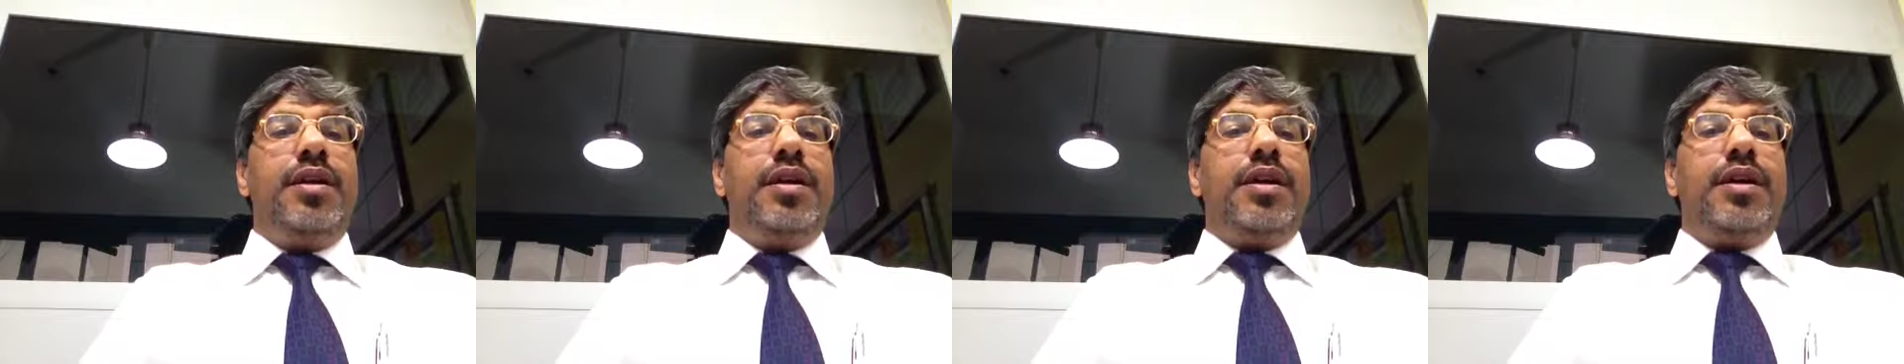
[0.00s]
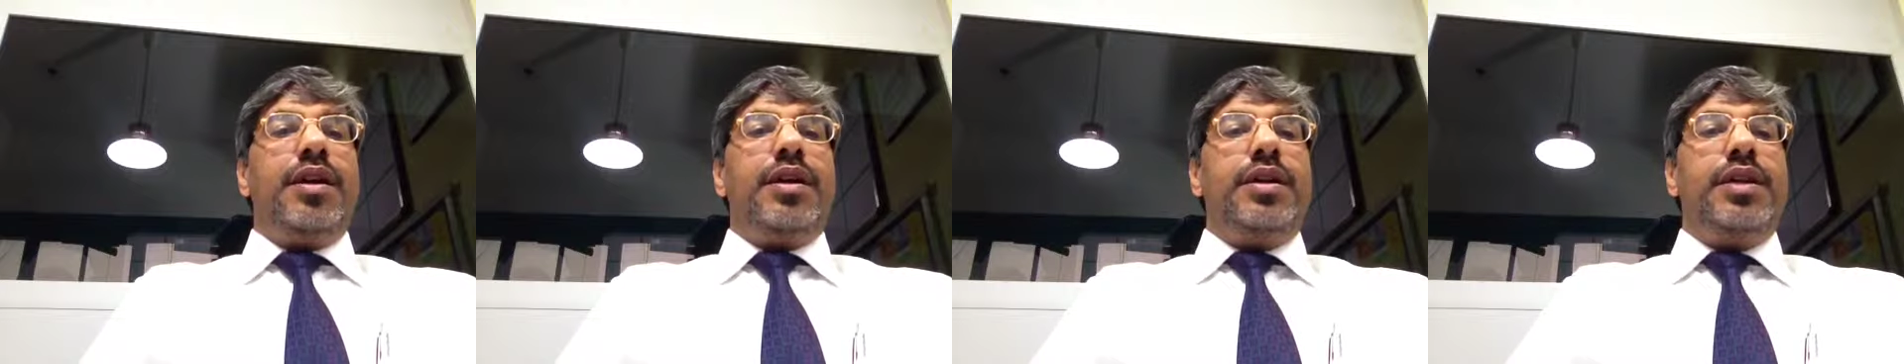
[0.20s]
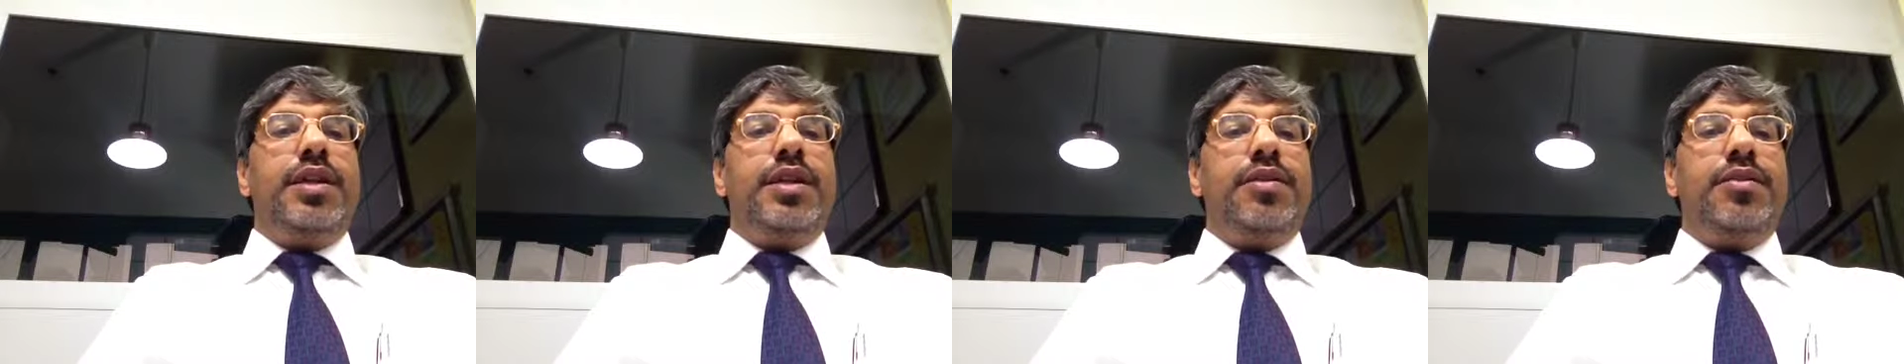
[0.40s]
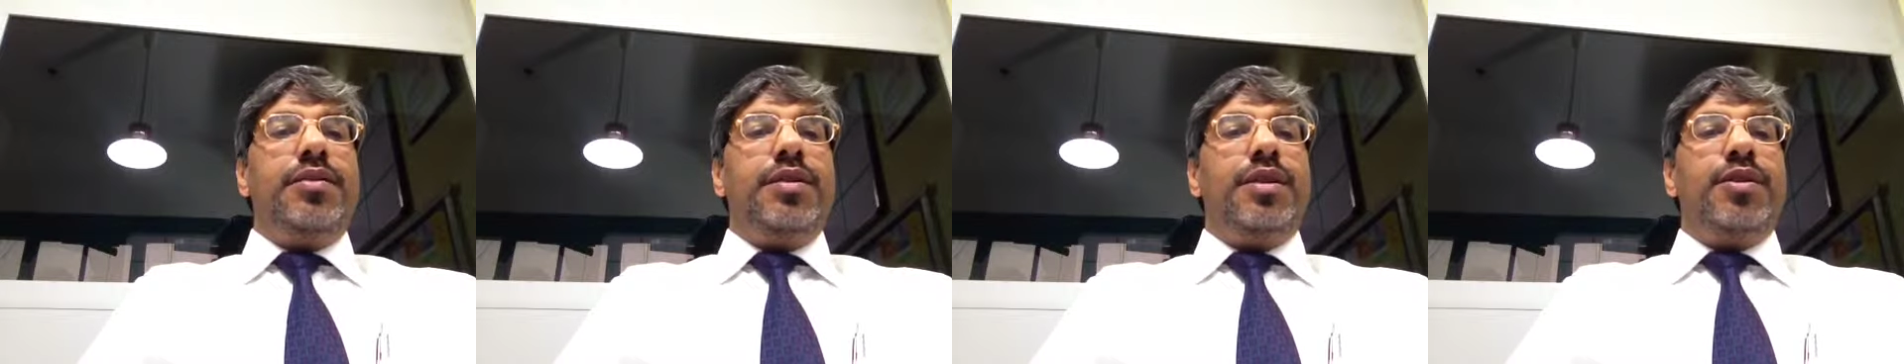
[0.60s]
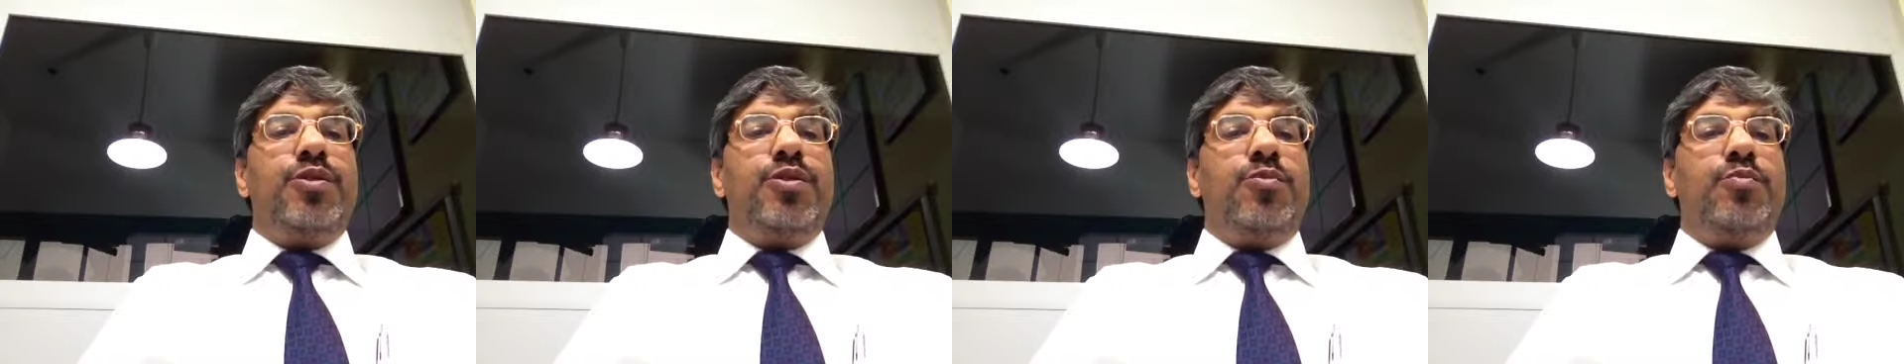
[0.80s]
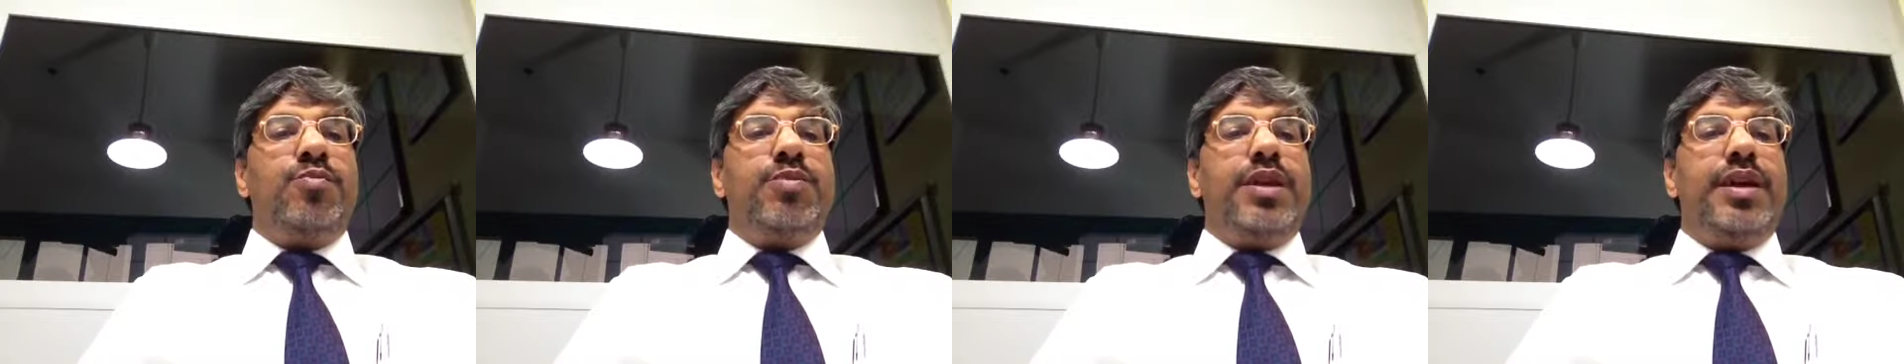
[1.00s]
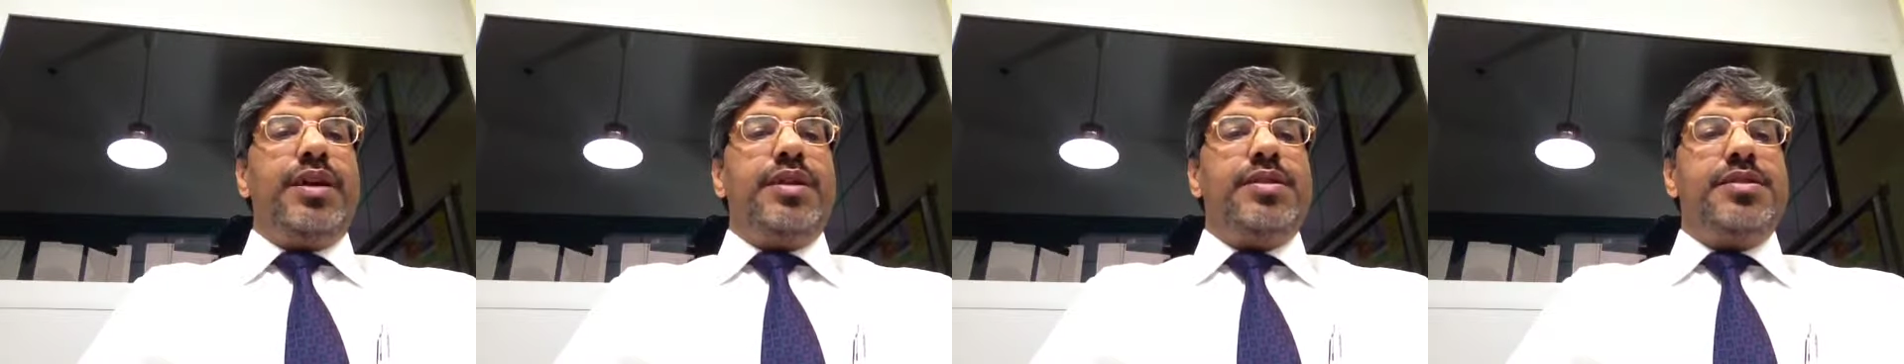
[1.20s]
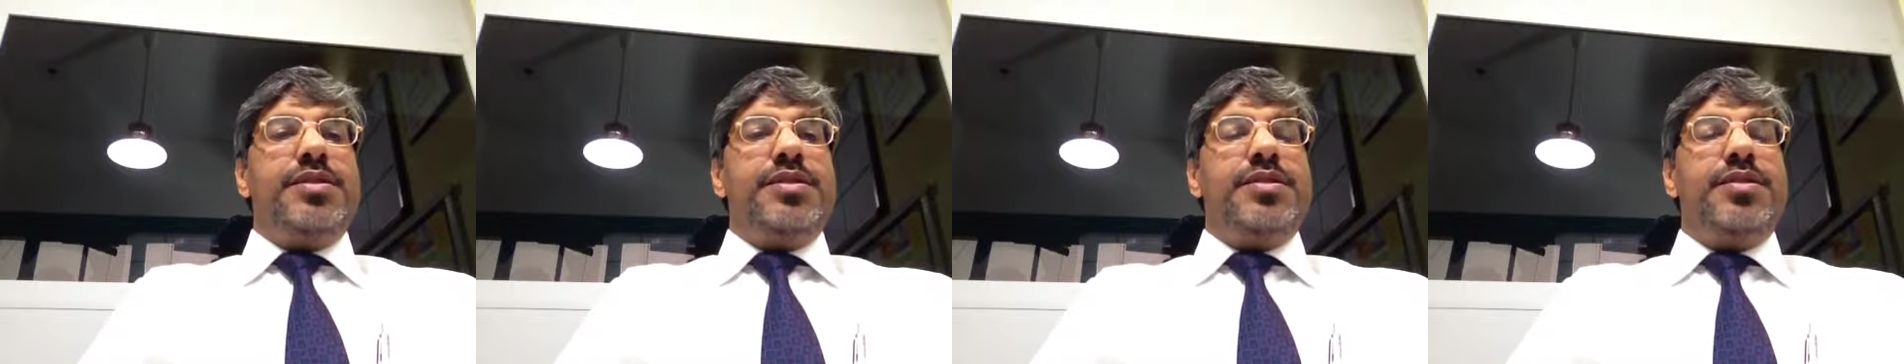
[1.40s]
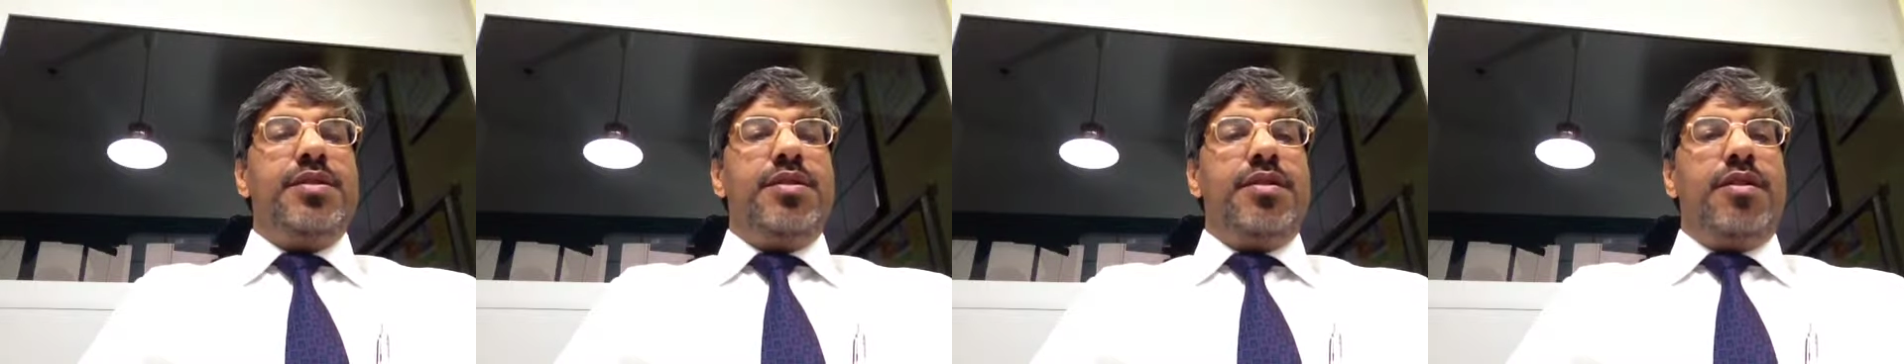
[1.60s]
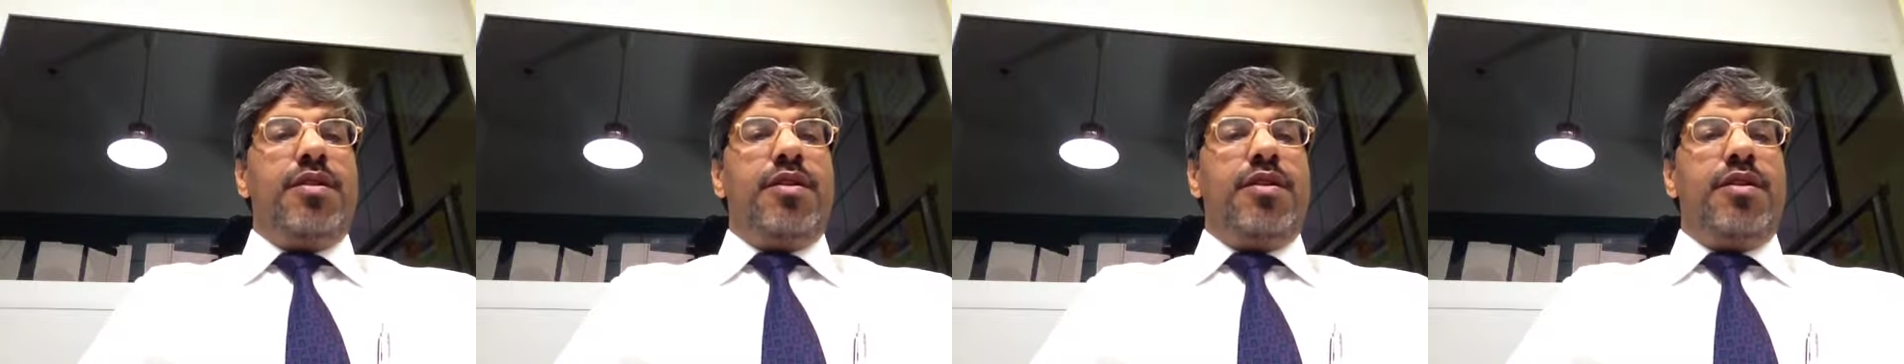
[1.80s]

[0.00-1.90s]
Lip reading: continual compliance